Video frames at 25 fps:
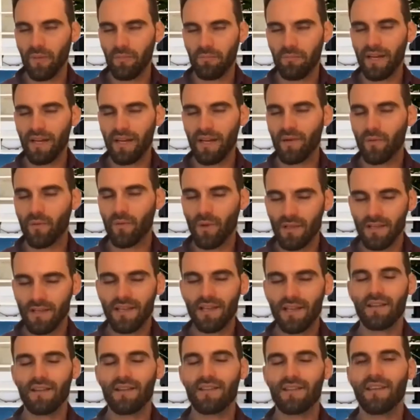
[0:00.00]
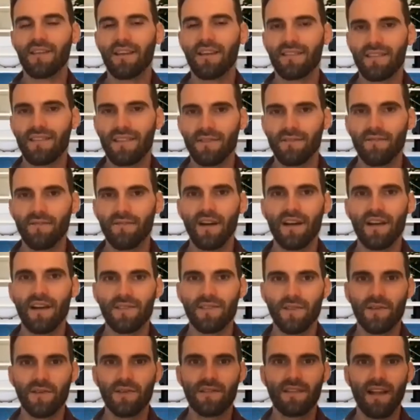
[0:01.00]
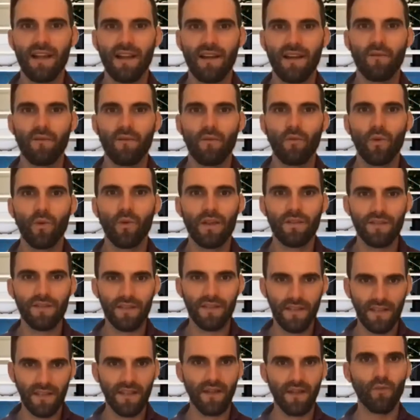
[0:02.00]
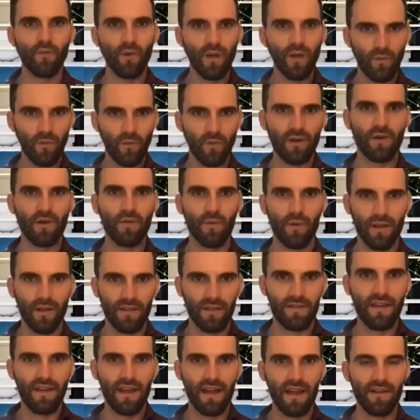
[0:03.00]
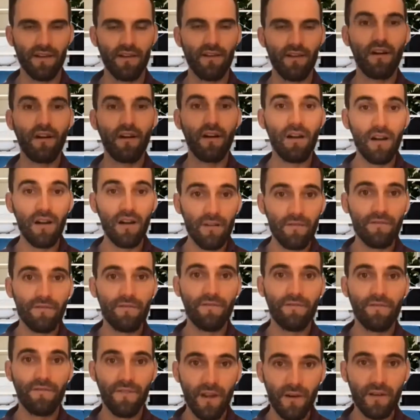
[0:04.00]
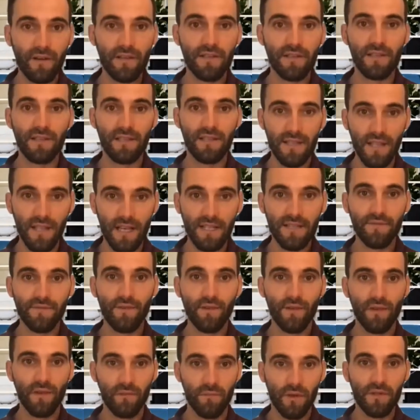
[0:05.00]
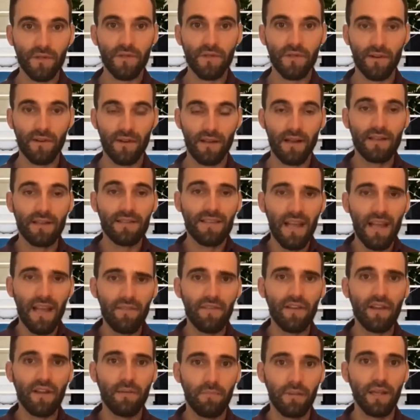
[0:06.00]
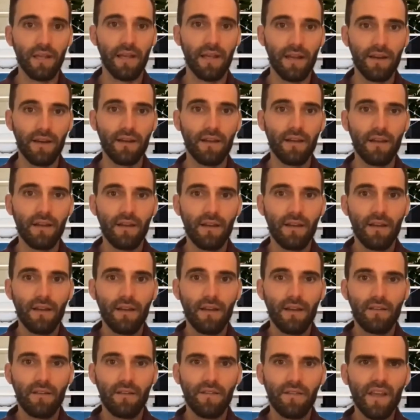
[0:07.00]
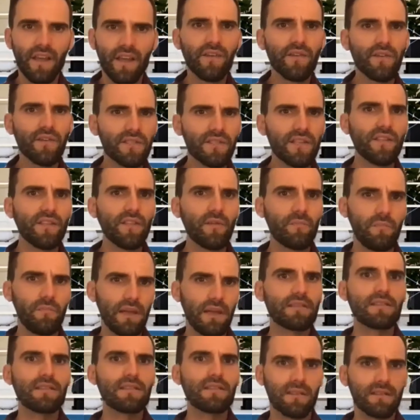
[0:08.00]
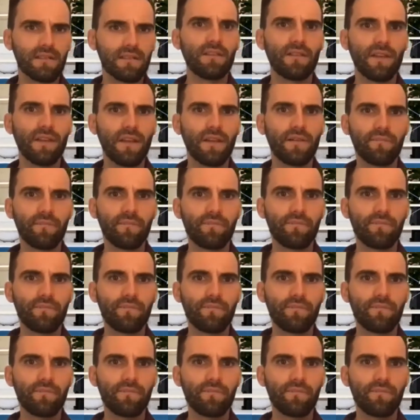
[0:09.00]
But I will tell you that the advisors that we've seen that we work with that are very successful in most of their clients having a plan, they understand the basics of it.